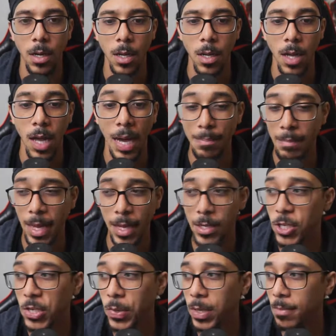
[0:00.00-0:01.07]
I'm not
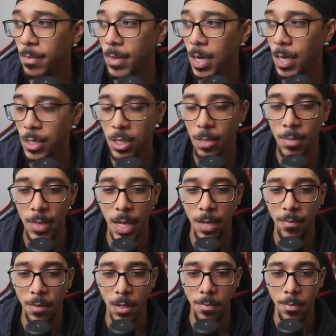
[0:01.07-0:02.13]
doing much. I'm not
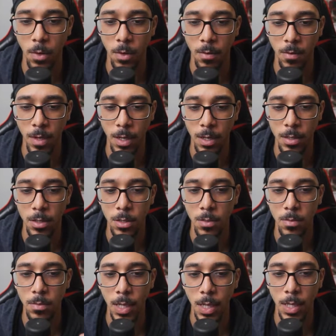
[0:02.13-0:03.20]
very motivated to do
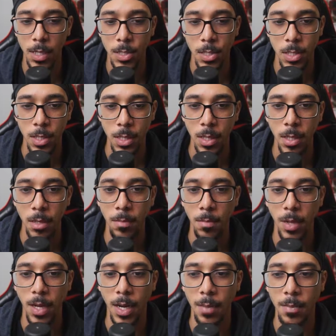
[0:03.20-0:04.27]
much,
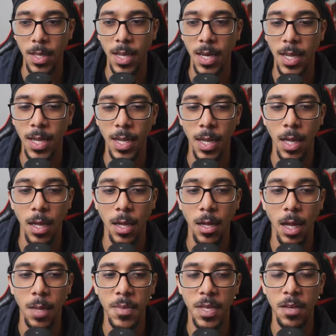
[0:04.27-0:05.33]
but I'm getting
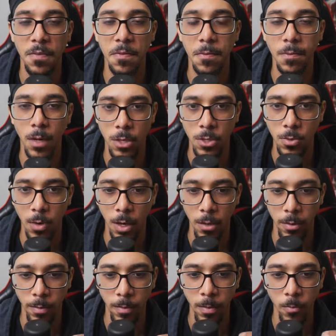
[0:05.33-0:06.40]
frustrated
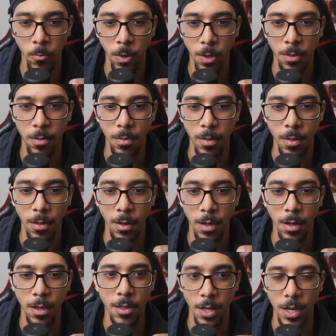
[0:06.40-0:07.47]
with
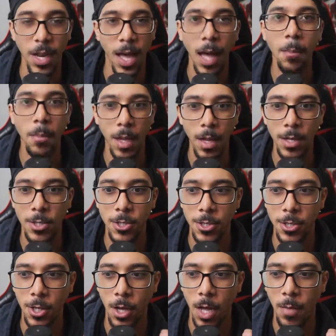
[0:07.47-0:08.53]
the not much.
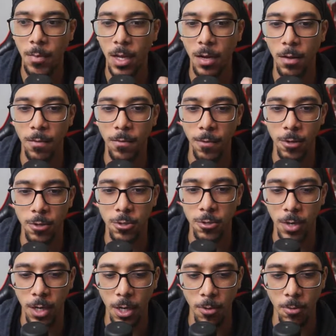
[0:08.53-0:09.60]
Getting
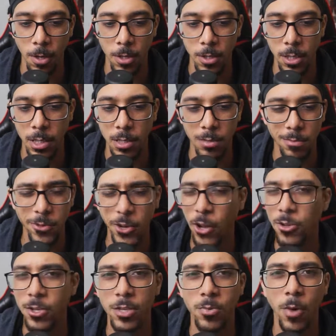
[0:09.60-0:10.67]
frustrated with just
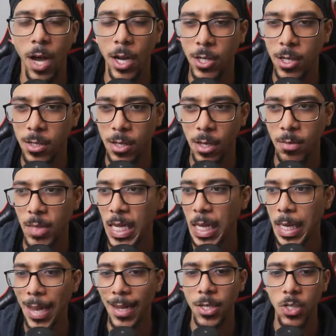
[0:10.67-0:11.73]
watching something and
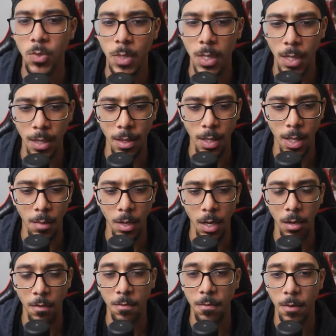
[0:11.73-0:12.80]
not doing it. Getting
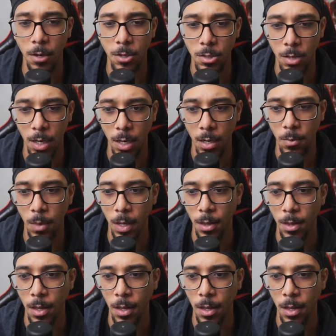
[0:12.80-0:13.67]
frustrated with